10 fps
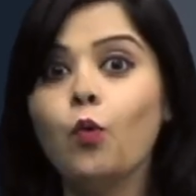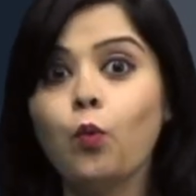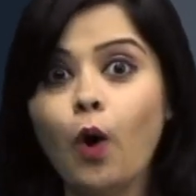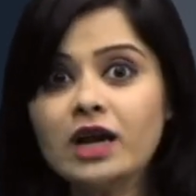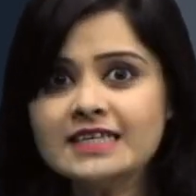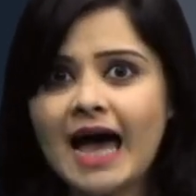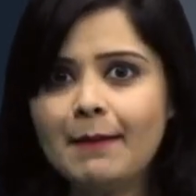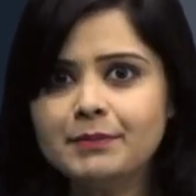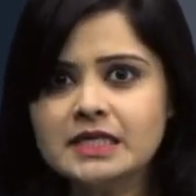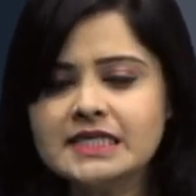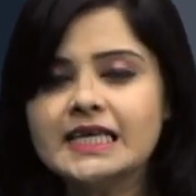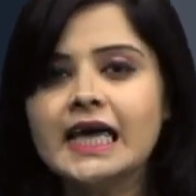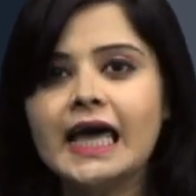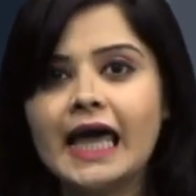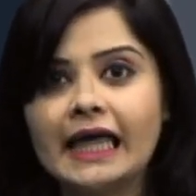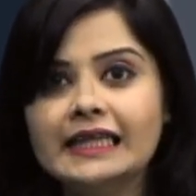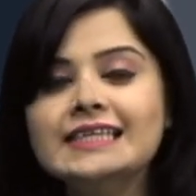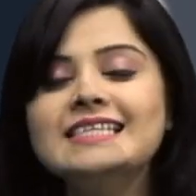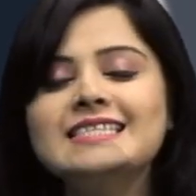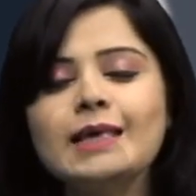what happens in
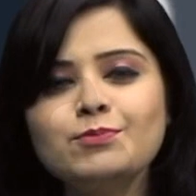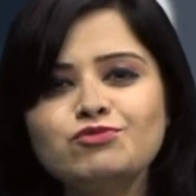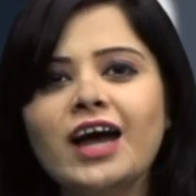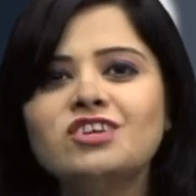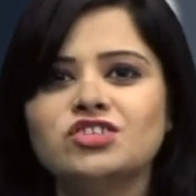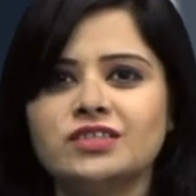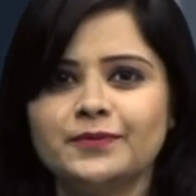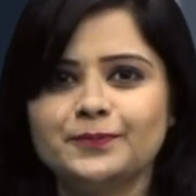subtraction.